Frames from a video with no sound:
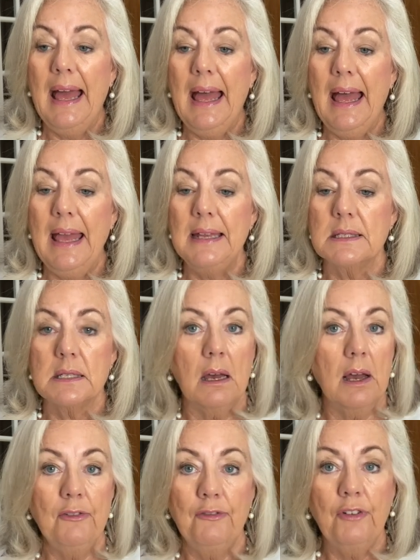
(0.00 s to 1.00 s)
And
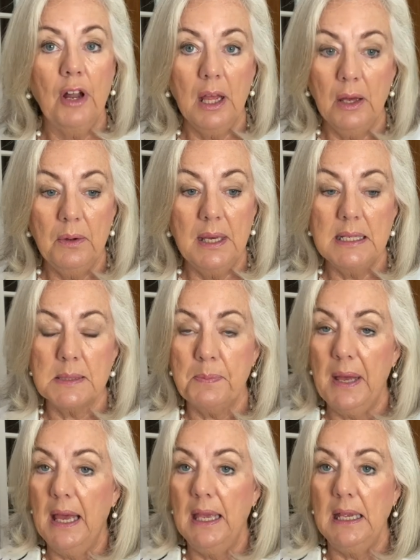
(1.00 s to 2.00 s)
I follow his
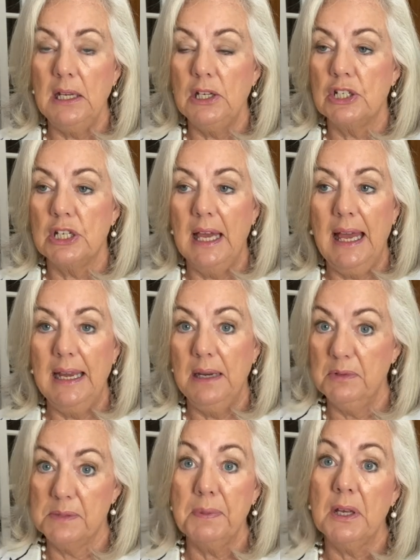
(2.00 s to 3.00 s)
page, and
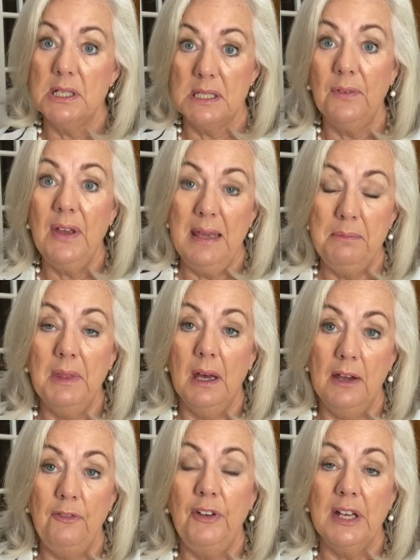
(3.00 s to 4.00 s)
it was because of him that
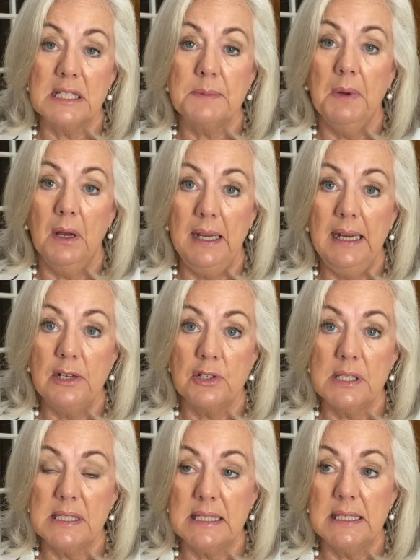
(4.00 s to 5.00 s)
I fixed my
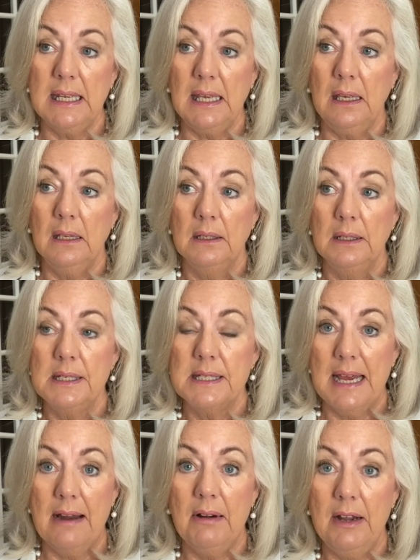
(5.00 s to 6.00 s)
electricity
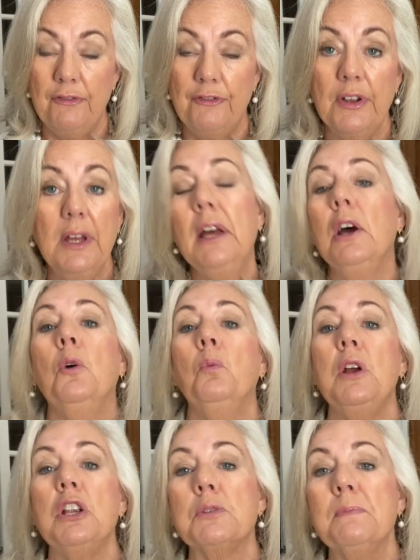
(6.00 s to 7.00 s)
tariff,
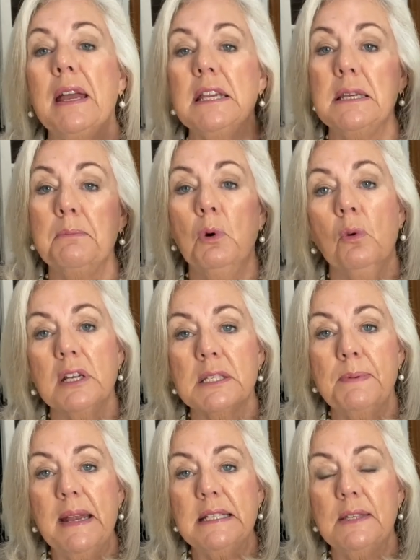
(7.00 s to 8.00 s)
which made it more
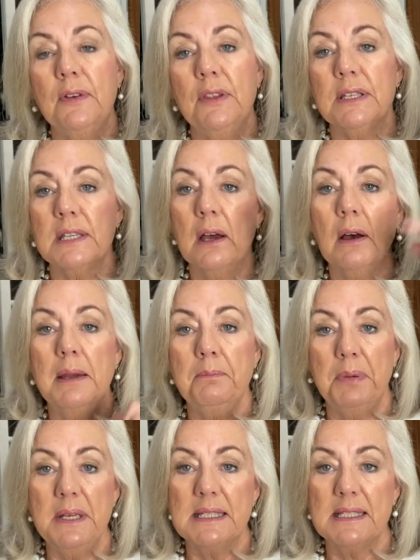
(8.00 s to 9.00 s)
expensive at the
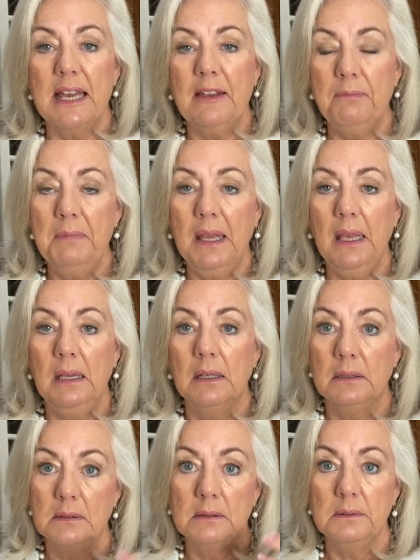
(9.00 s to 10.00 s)
time, but saved me,
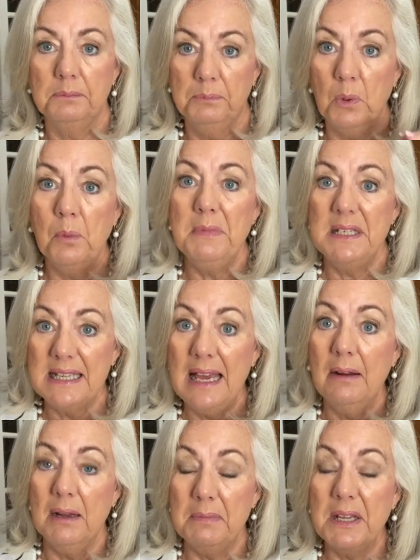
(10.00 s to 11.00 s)
brought me
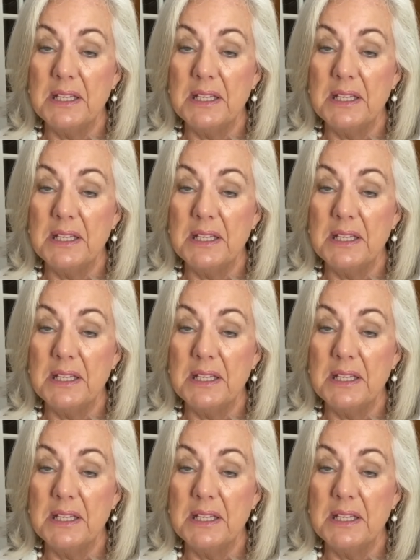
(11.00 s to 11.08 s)
down. I'm